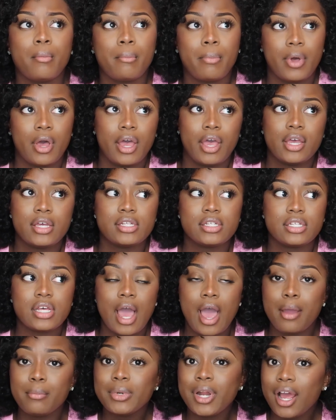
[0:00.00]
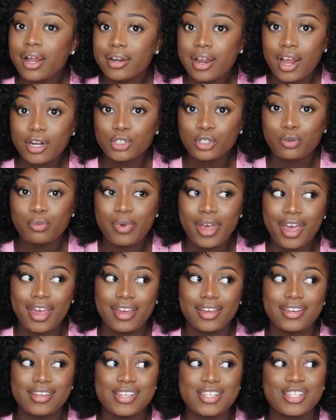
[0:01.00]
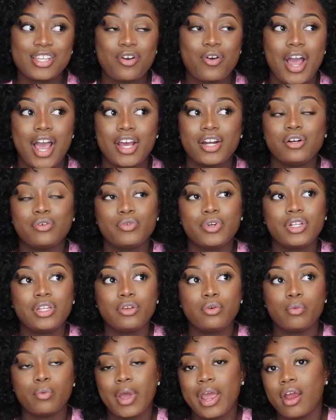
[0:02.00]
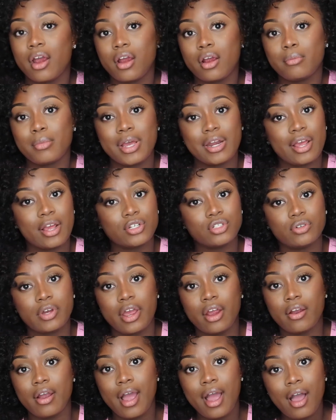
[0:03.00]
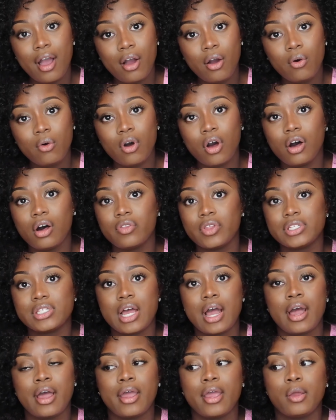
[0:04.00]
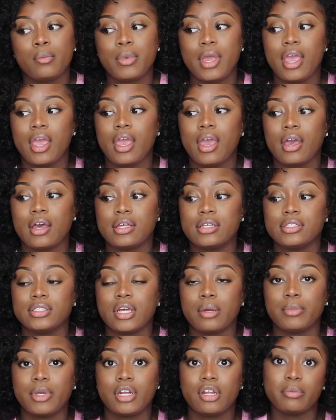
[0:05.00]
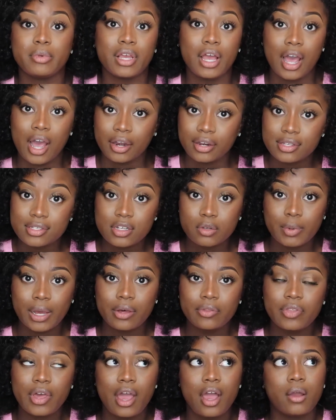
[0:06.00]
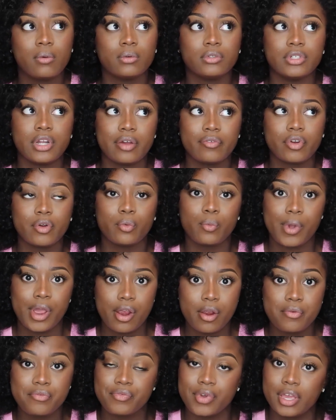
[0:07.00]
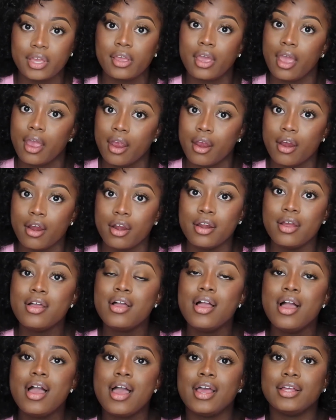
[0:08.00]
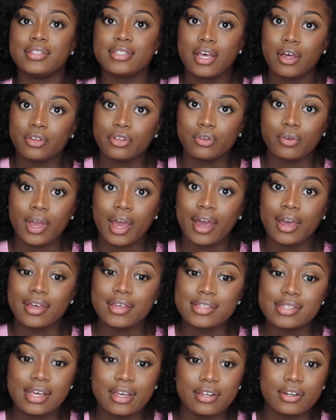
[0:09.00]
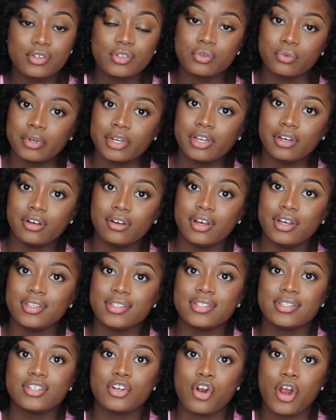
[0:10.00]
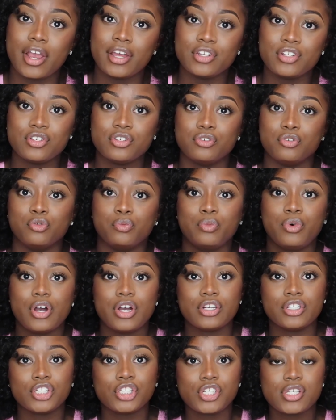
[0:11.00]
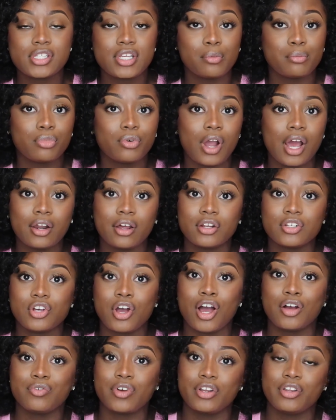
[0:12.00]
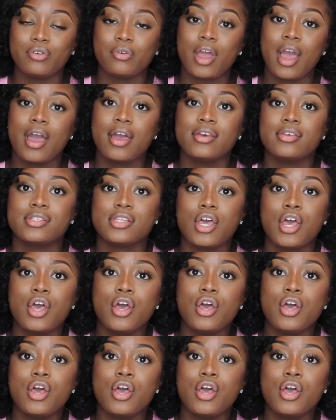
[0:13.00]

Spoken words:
but I'm not natural bae, so I don't really wear my natural hair out all the time, and I'm gonna be honest about that. I will never wear fake hair and tell you guys that it is real and try to push some product off on you guys.